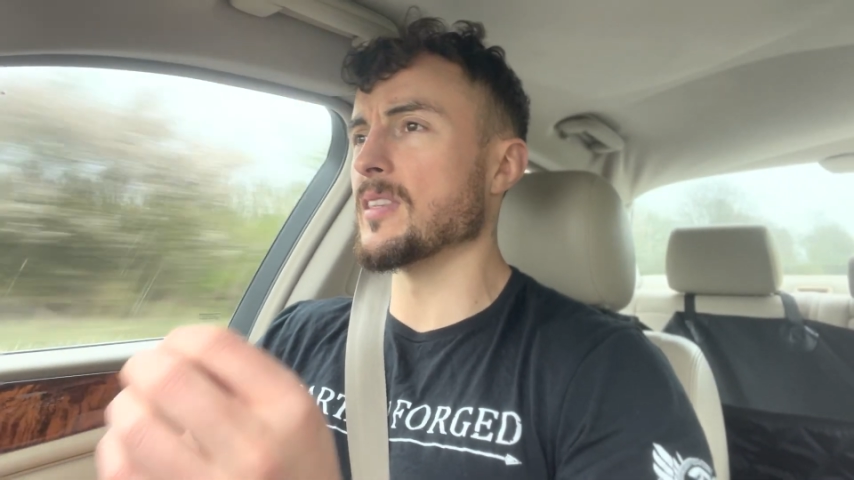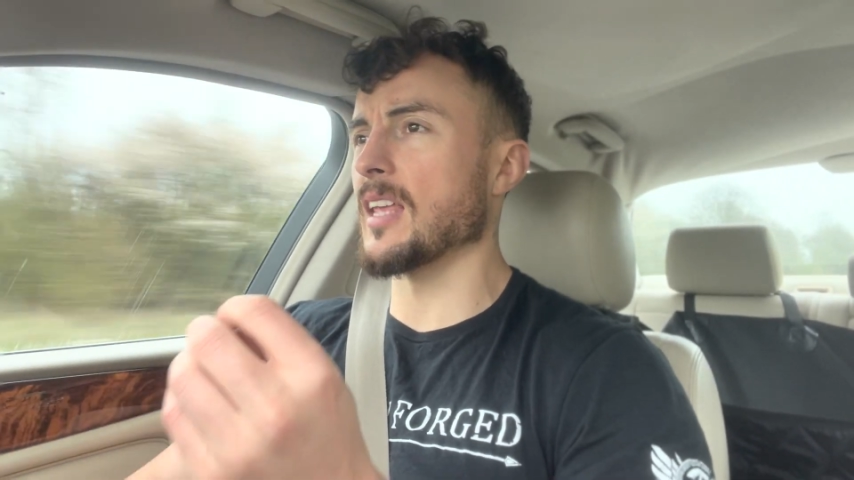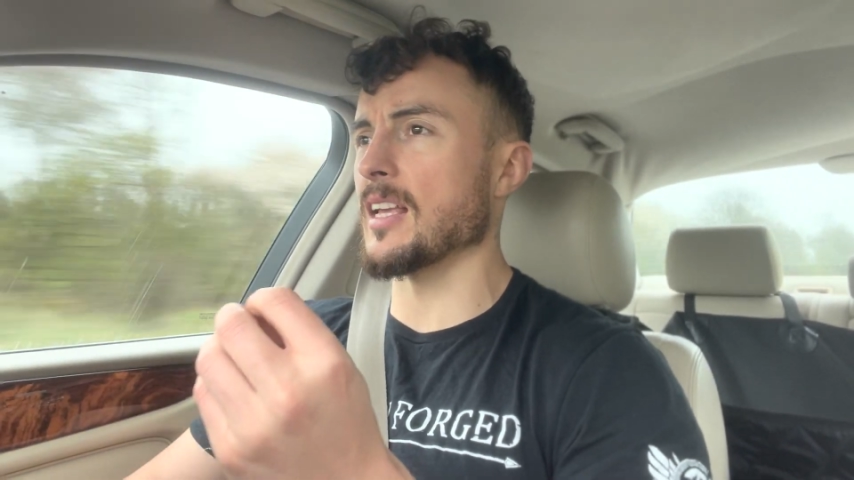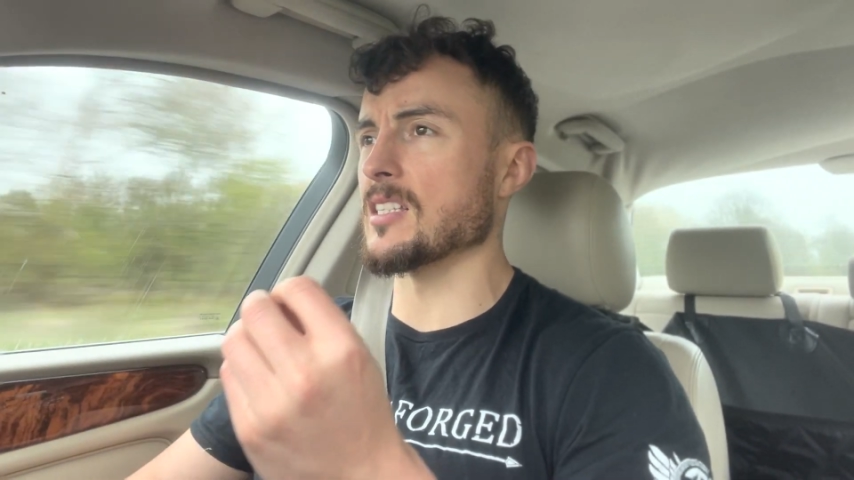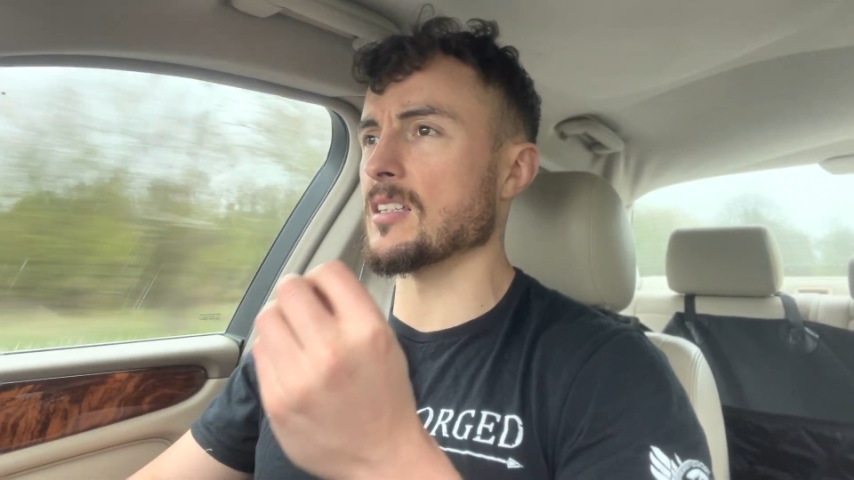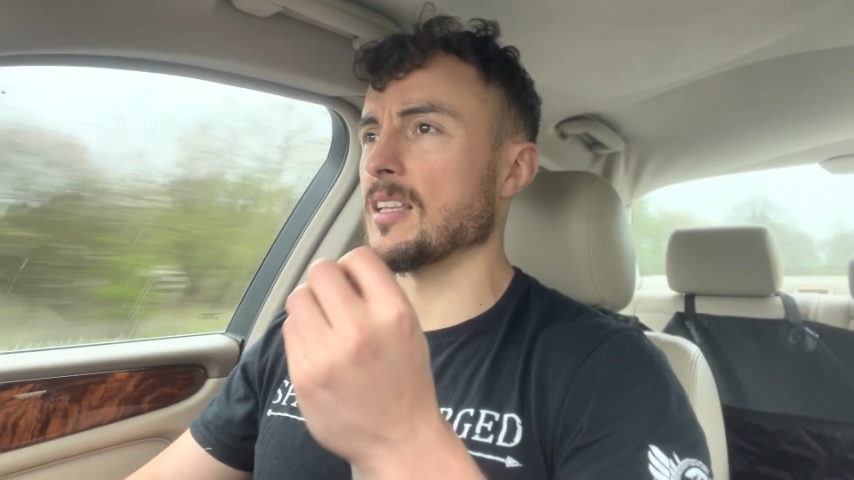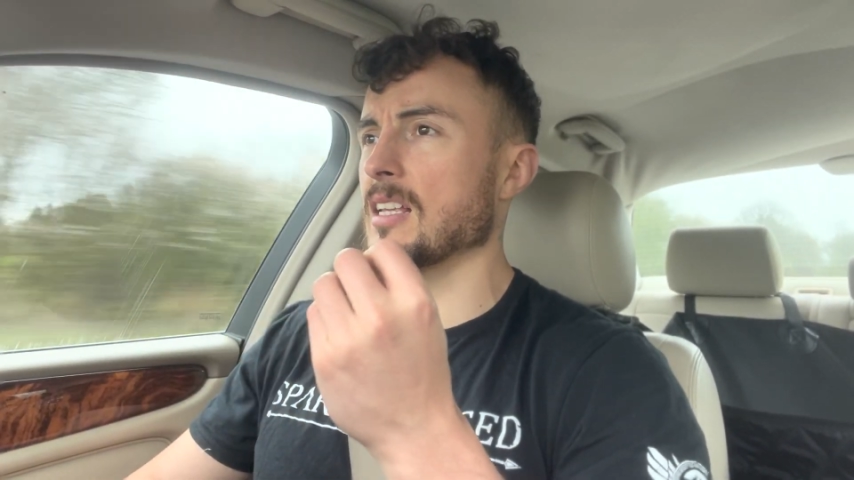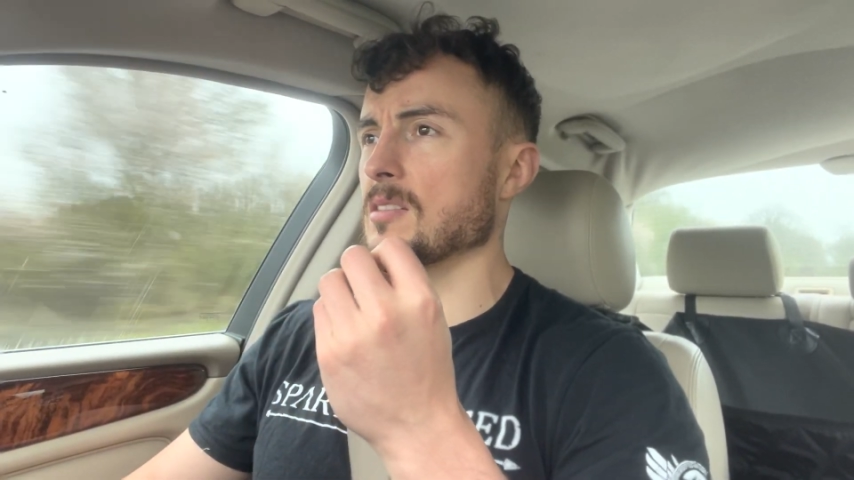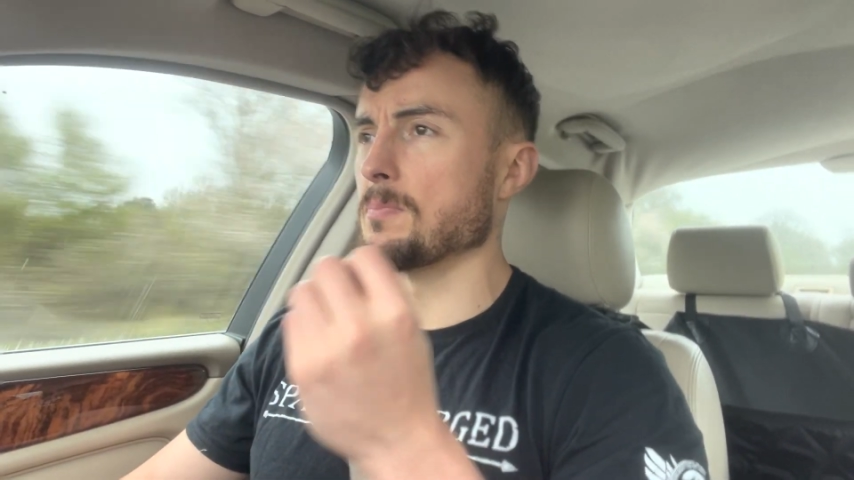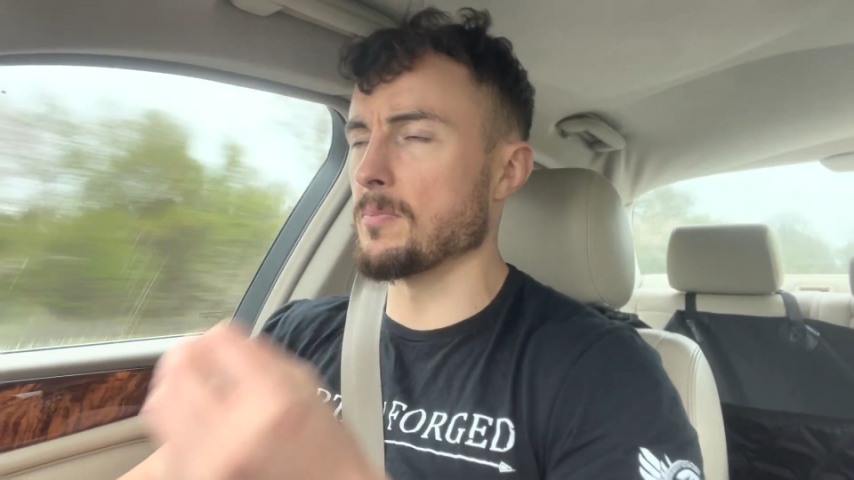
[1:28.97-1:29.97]
there's
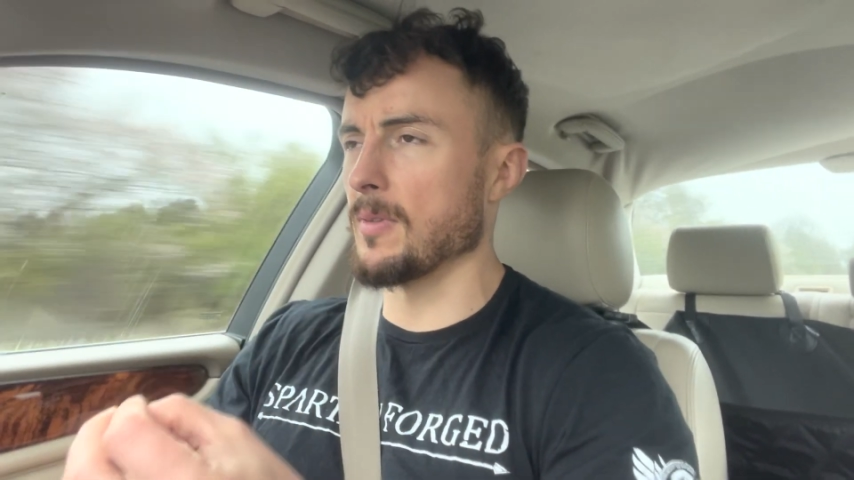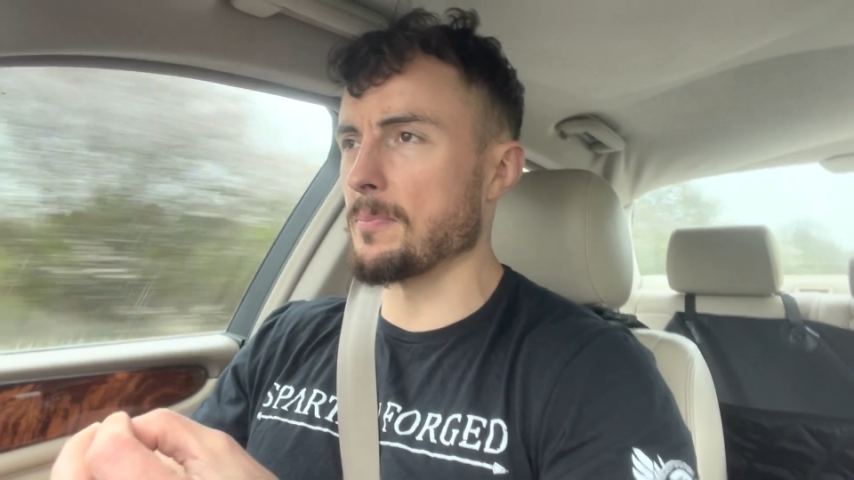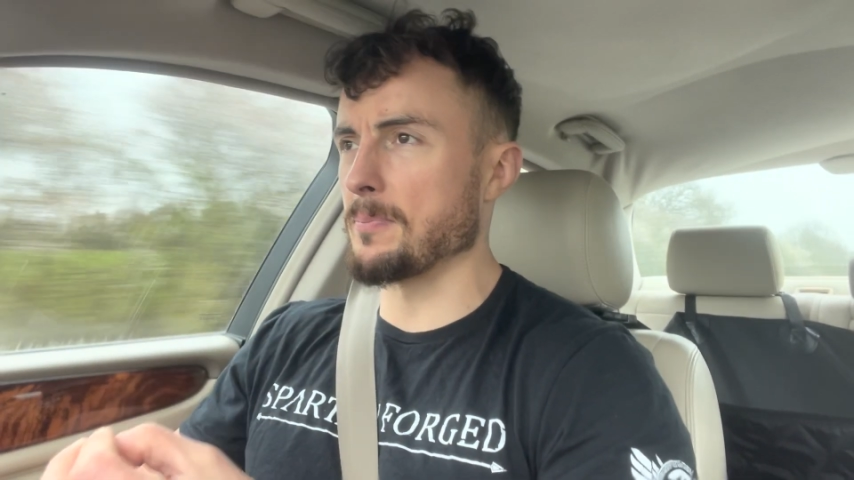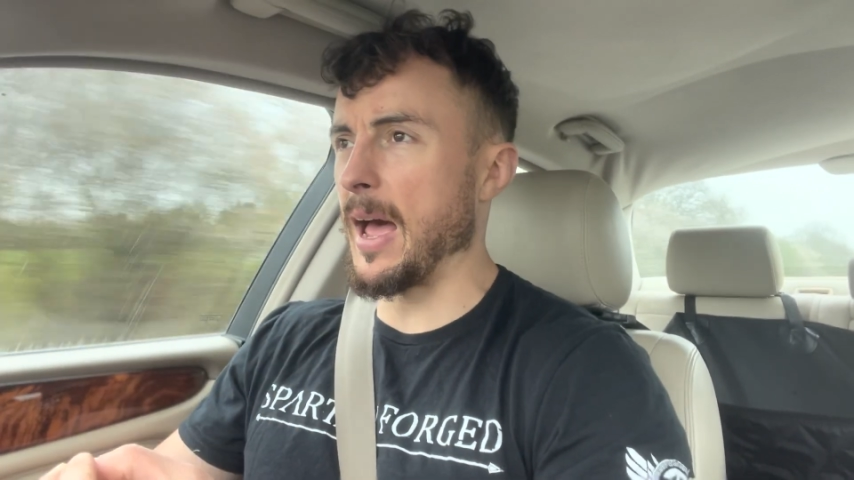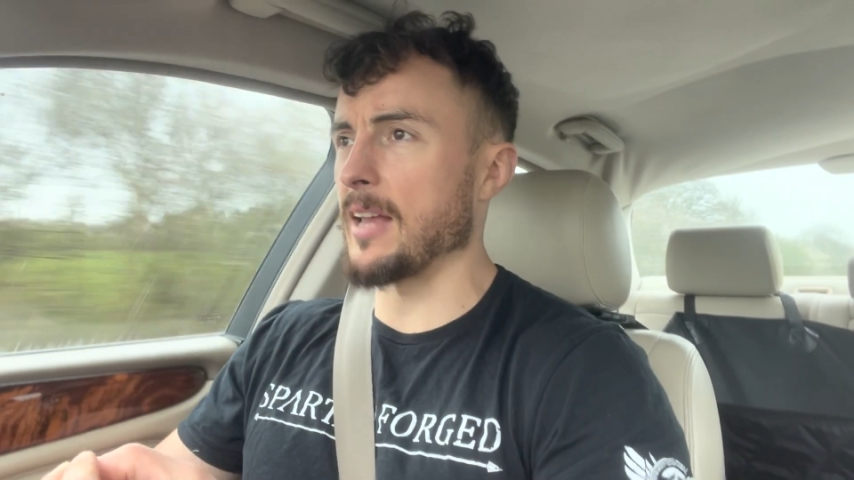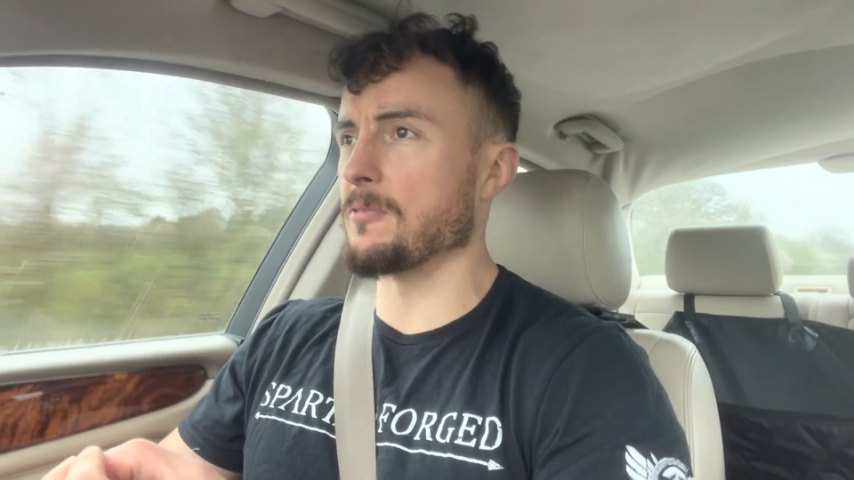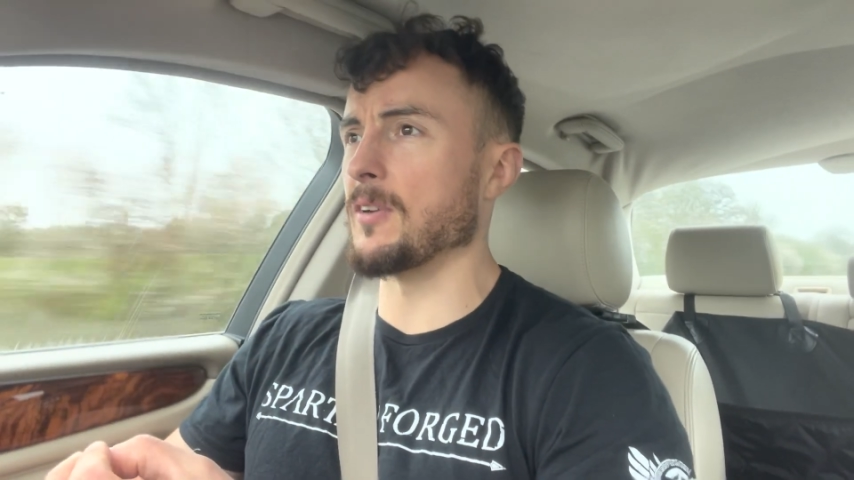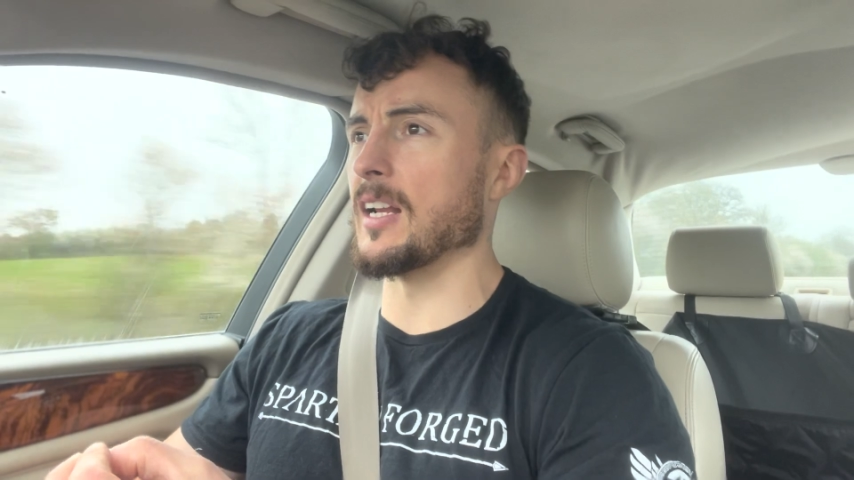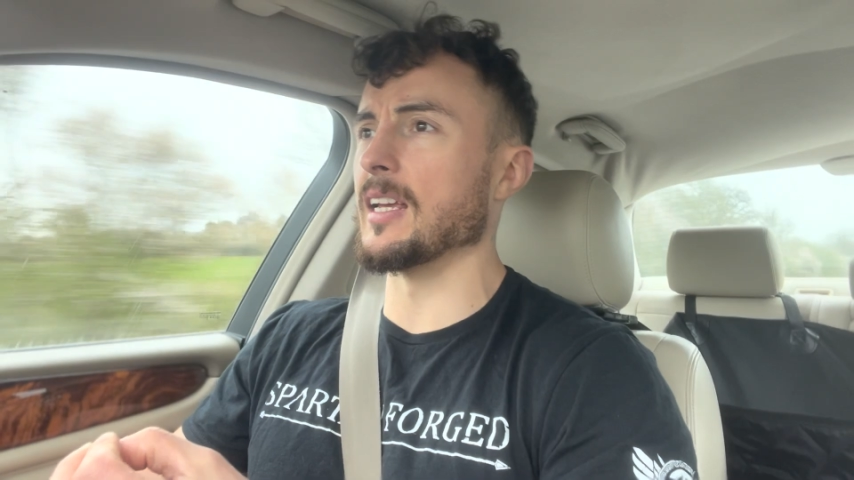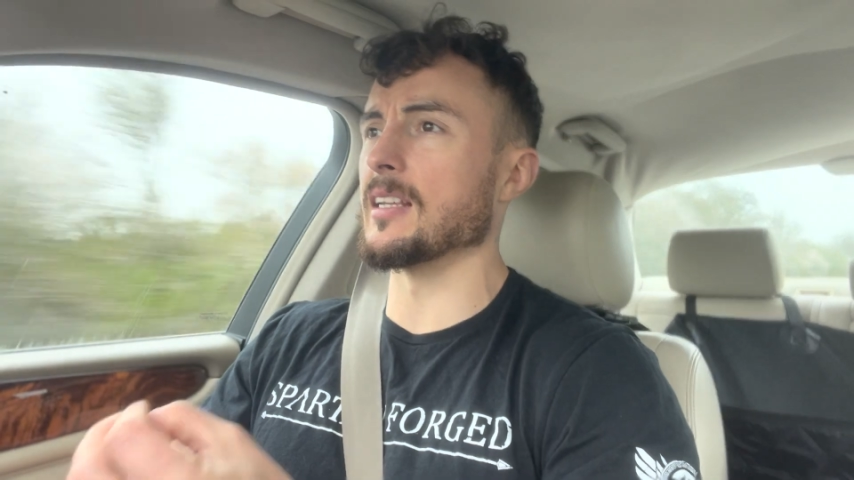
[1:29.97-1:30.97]
bad
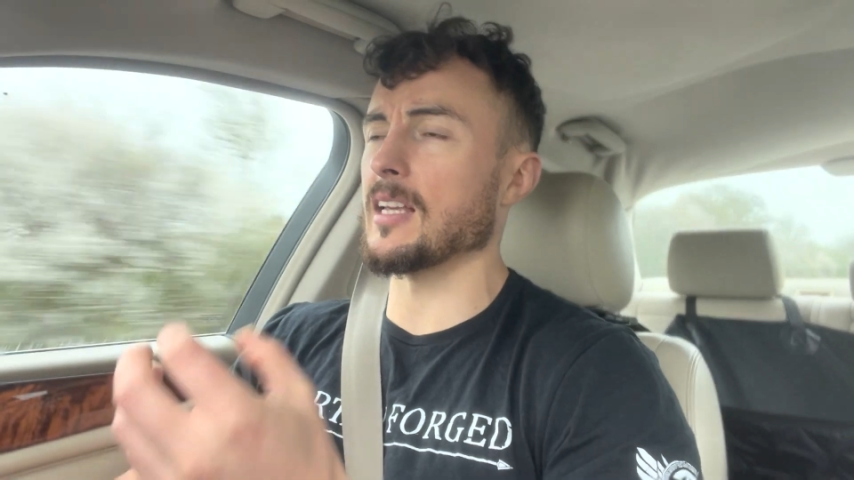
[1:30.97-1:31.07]
feeling,